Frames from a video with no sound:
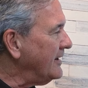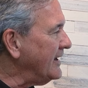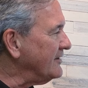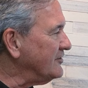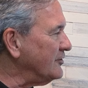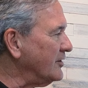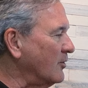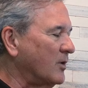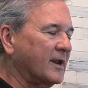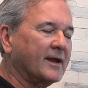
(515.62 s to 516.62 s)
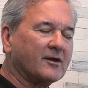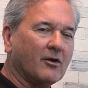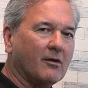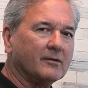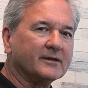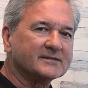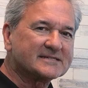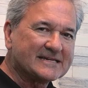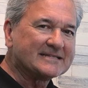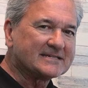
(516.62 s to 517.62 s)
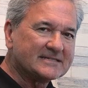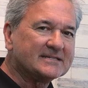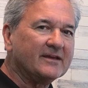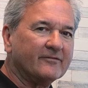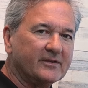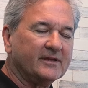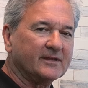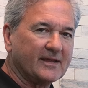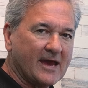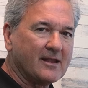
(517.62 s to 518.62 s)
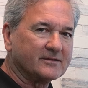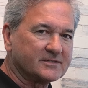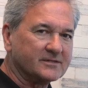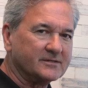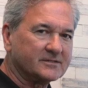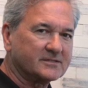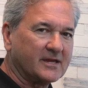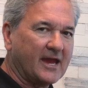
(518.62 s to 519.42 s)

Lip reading: and doing what I call a sensitivity analysis